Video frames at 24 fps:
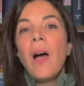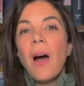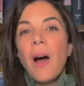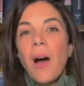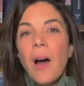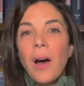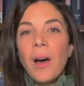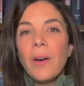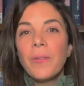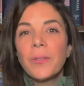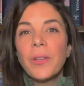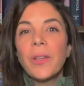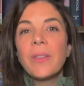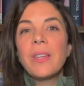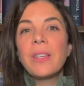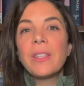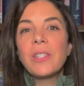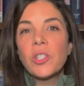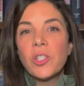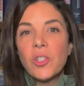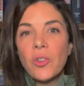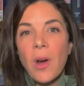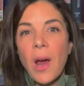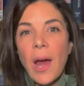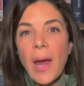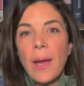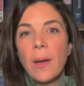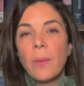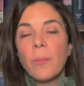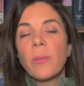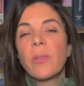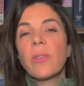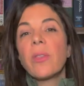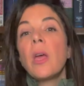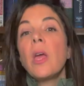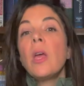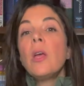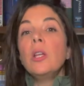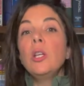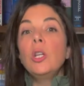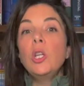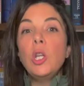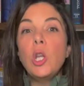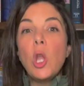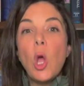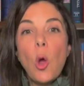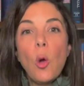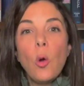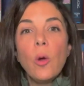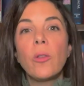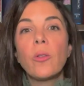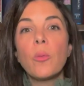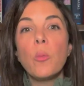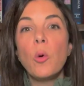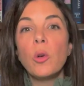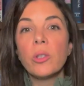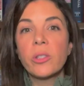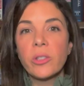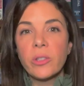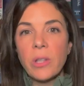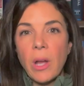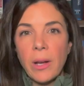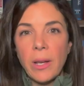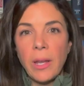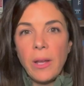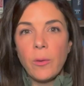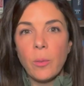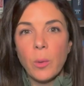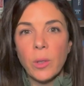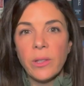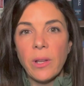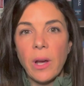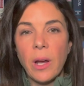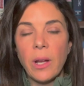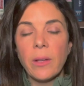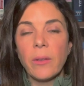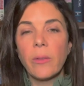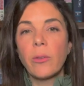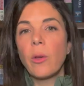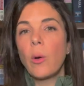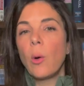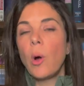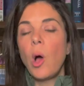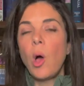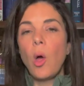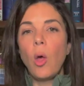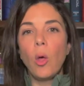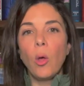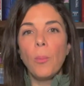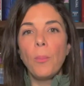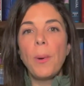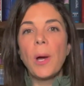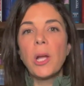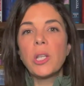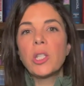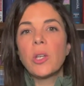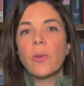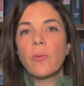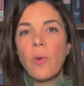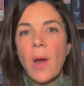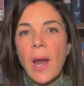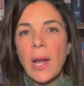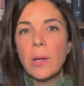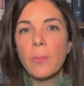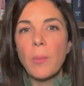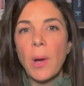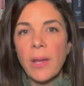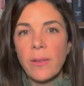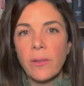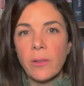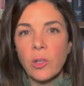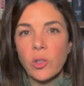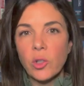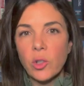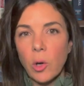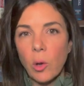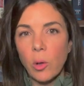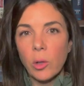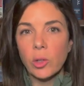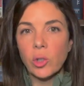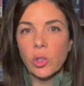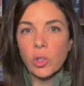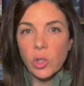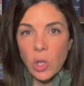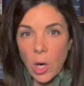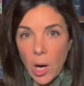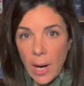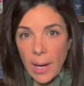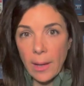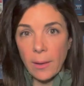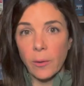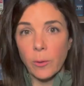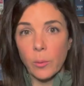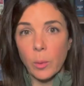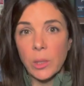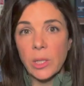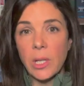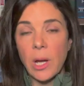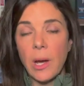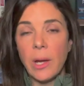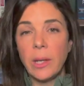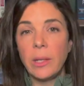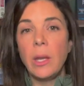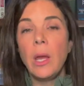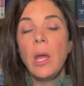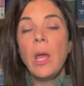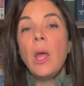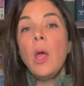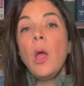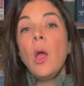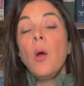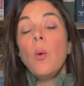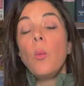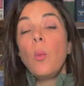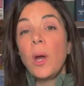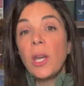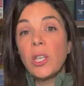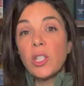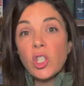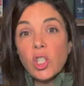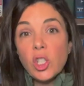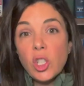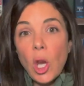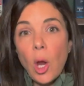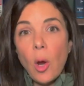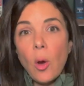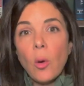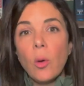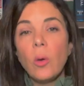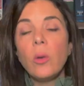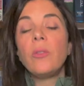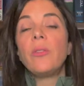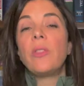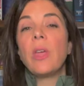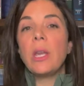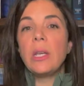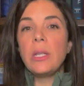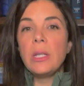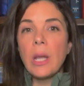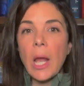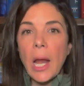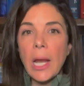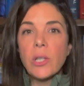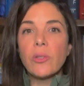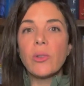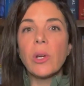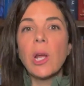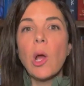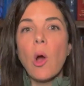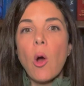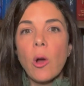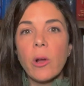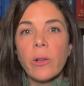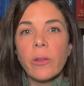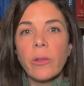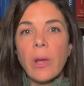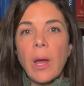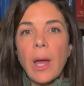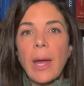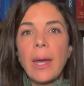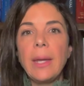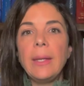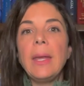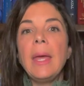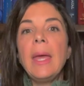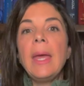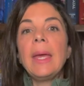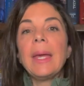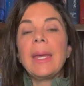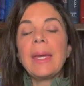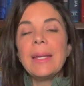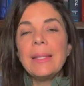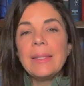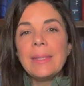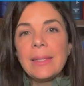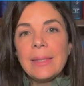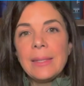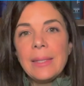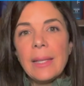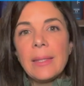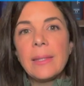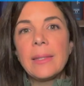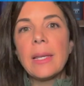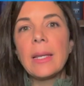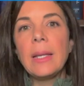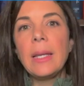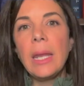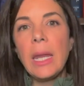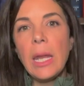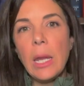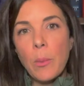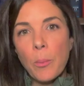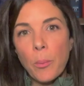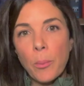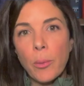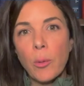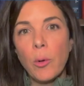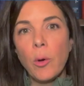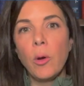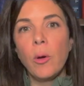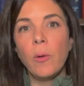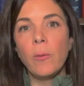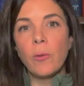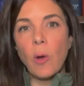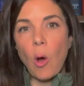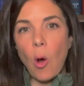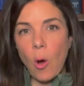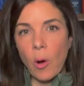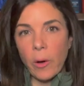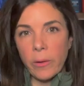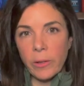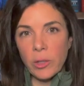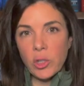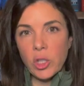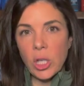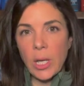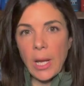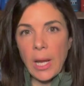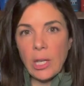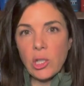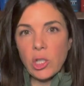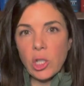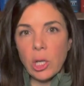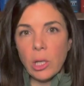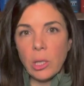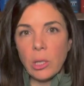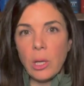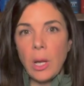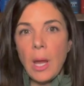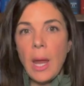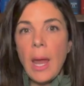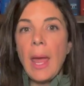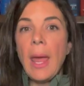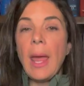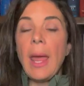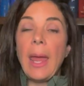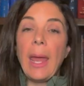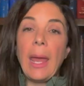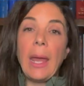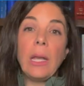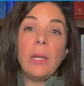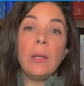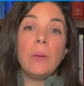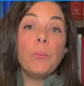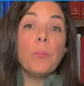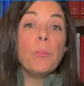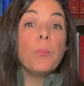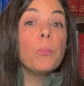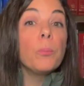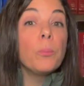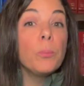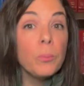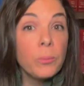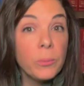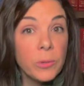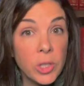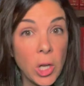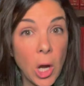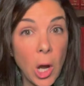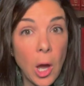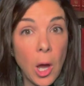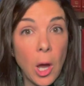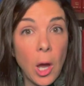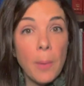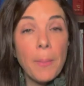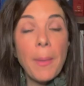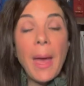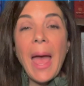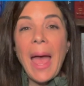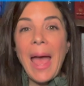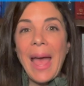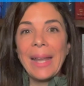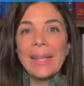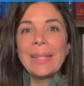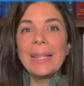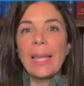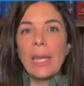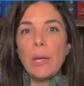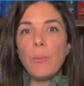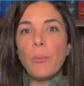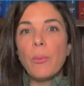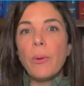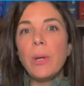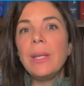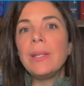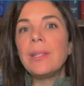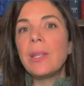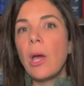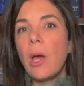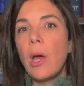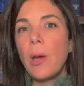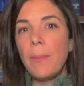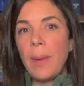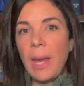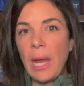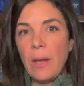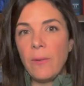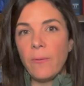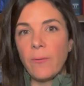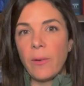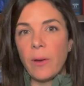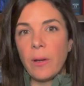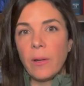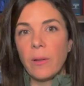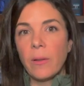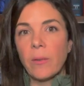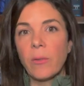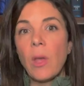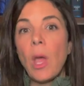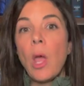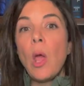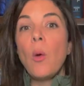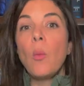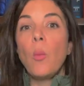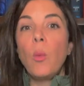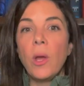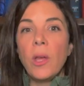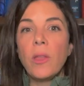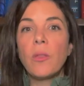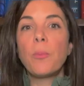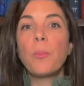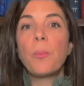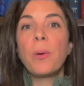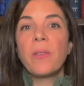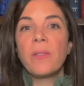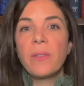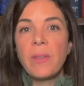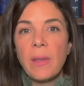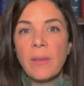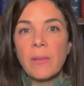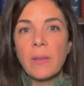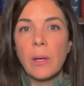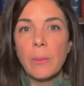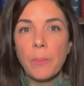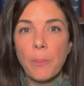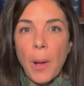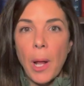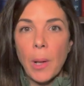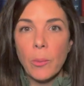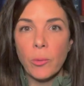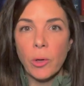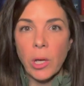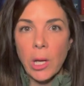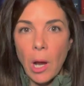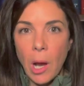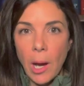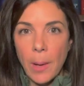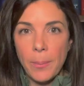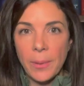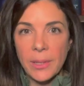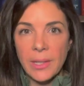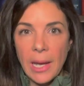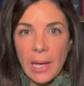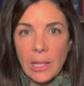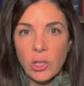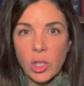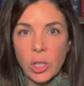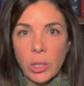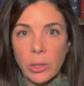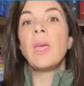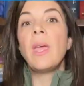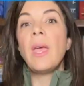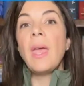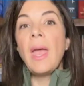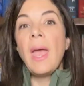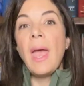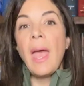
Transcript: After this triumph, loads more studies were done. So a whole bunch of randomized controlled trials were done, which showed that nitric oxide consistently improved oxygenation in term and late preterm infants with persistent pulmonary hypertension.